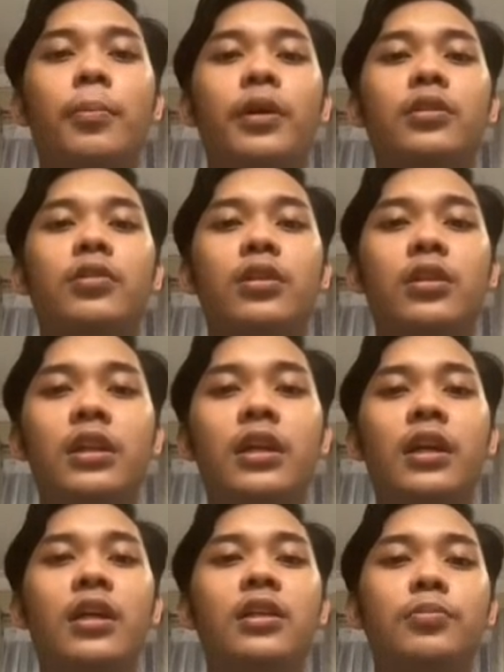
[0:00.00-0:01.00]
particularly
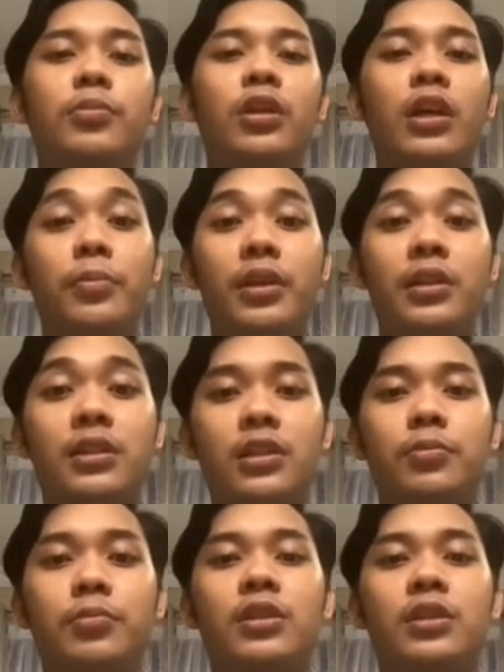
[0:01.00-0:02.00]
small and
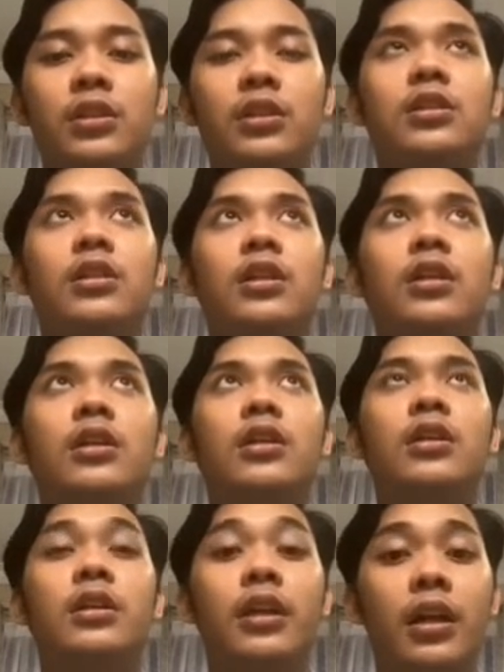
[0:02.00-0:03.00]
medium-sized businesses
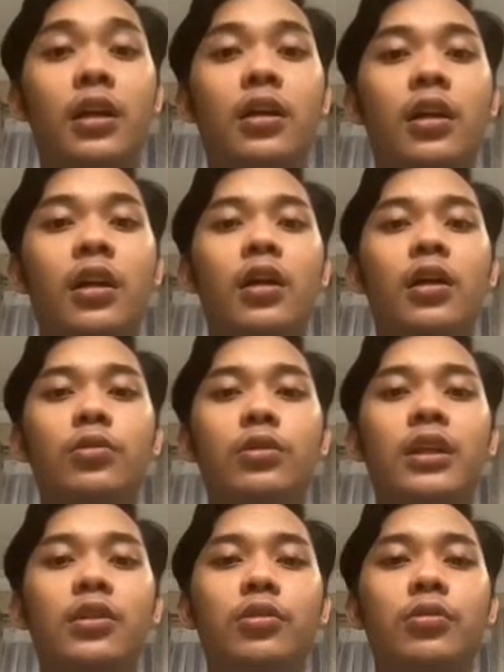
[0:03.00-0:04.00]
that are
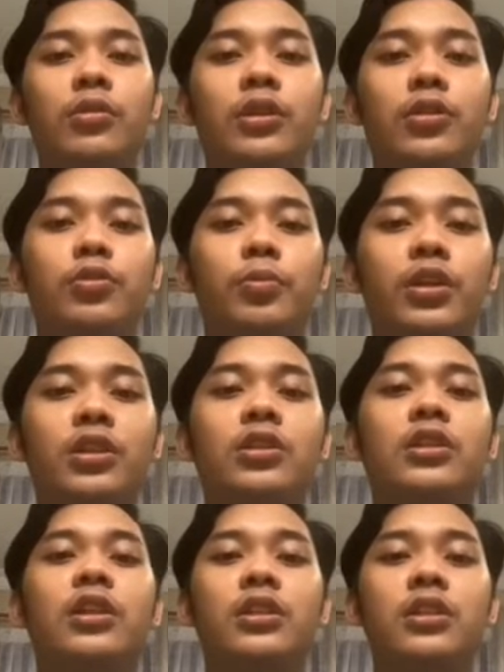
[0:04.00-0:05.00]
looking to reduce
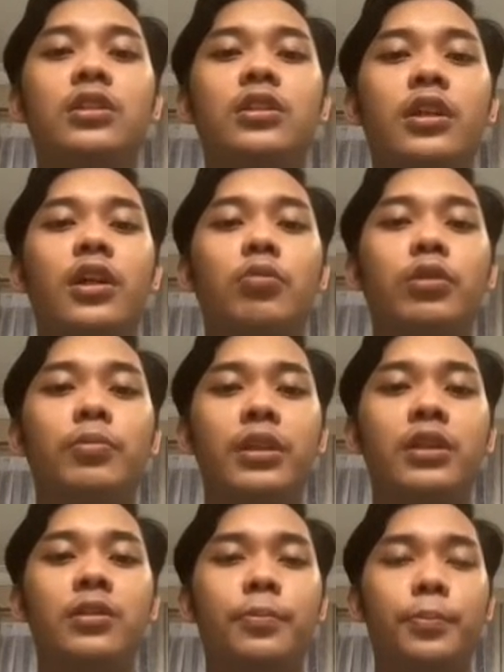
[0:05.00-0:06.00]
potential dangers in their workplace.